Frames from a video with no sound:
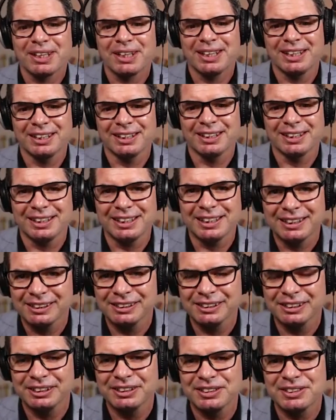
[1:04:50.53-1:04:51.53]
in
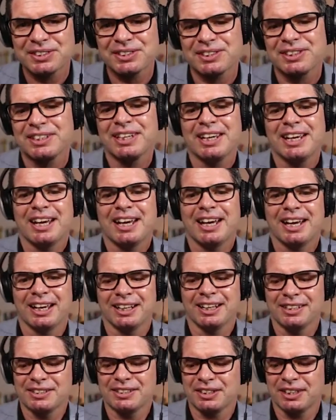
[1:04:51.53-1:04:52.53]
England
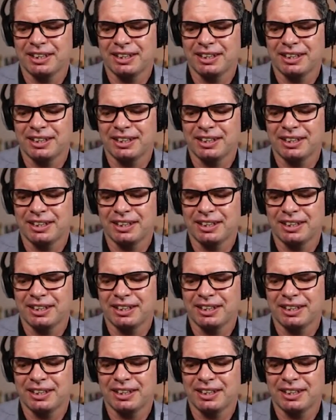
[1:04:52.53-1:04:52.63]
and